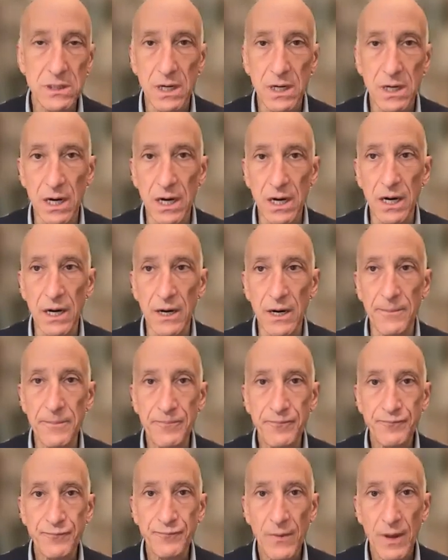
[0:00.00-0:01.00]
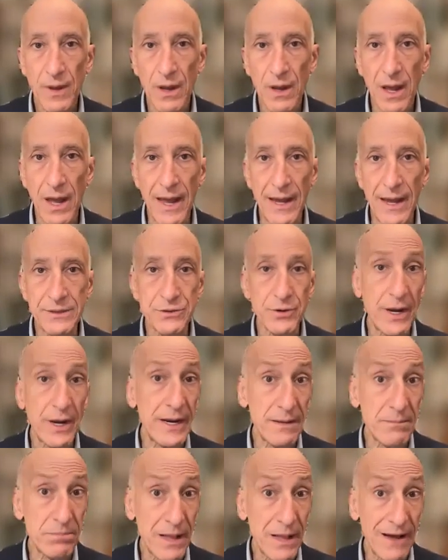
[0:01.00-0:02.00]
a
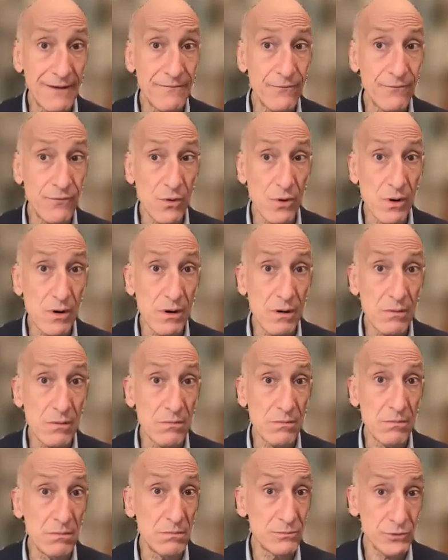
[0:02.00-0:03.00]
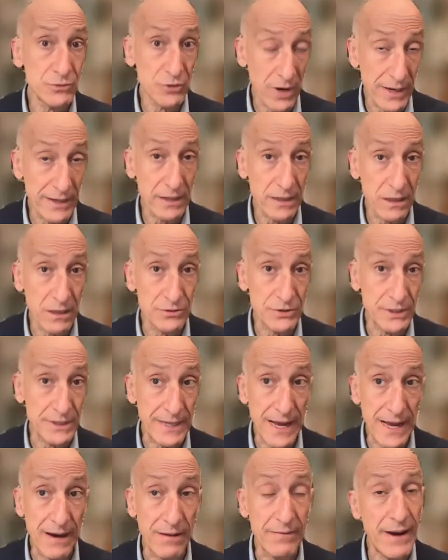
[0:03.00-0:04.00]
trading platform trying to close it
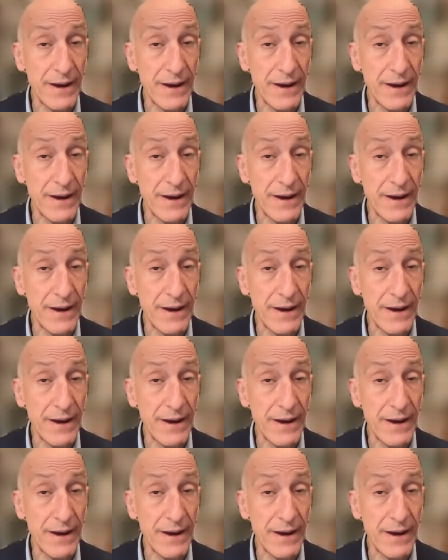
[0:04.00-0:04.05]
down.